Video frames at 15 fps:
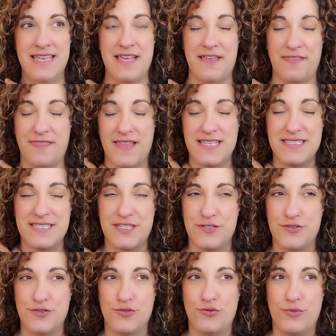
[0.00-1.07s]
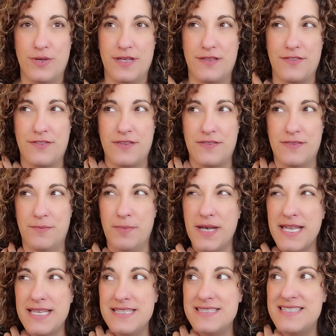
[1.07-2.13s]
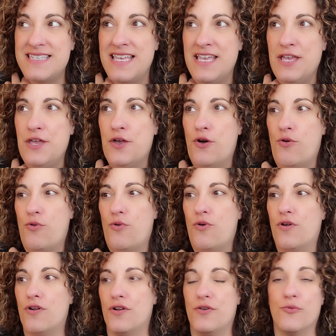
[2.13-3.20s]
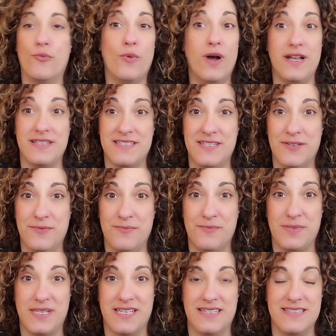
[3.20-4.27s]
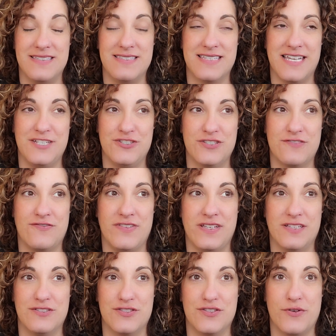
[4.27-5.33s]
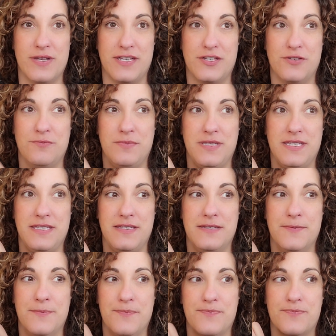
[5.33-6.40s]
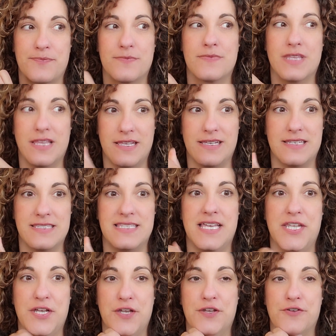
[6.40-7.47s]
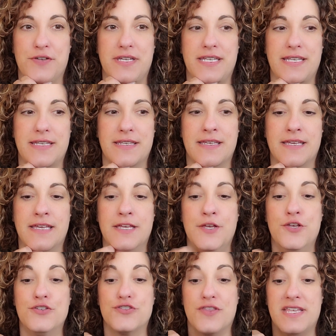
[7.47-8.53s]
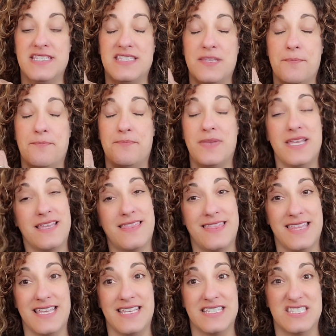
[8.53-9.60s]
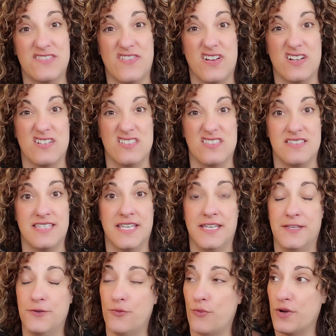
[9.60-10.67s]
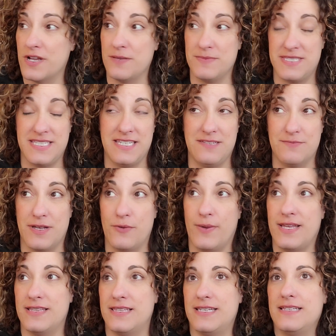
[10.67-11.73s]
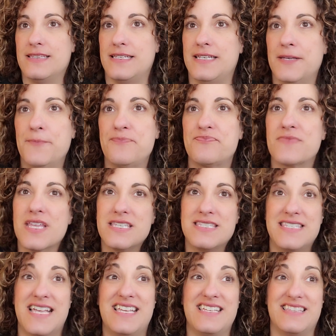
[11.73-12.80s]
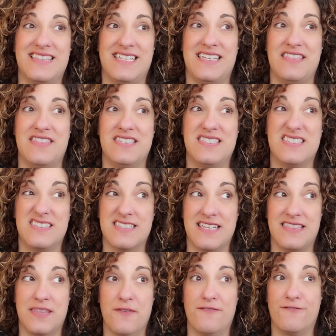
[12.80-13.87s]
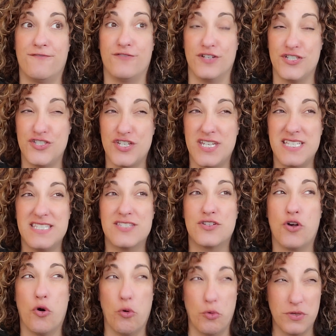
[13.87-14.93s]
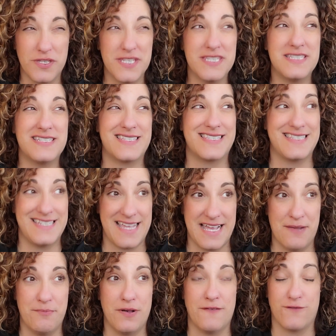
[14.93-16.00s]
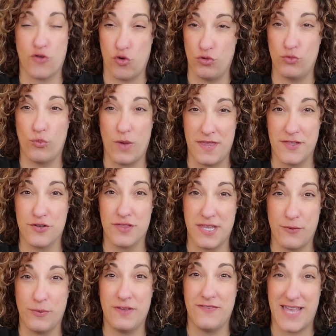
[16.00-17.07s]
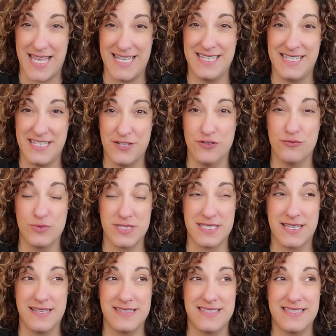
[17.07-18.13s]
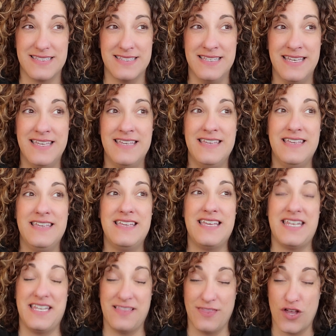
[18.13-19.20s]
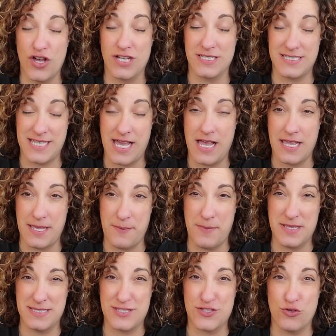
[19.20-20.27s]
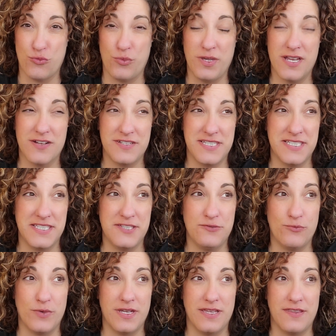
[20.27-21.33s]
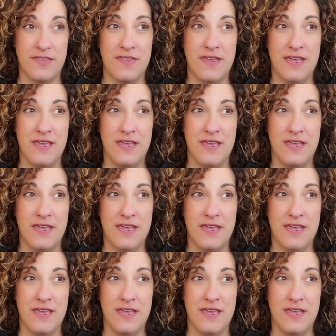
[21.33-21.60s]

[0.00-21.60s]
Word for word: and less to do with the bites or what? Because I just feel as though I could be like I said, under eating. So that's the big thing as far as where I'm seeing my weight lately. Secondly, this is like the frigidest, coldest snap of cold weather that we've had here in Wisconsin in a long time. And so we are dealing with,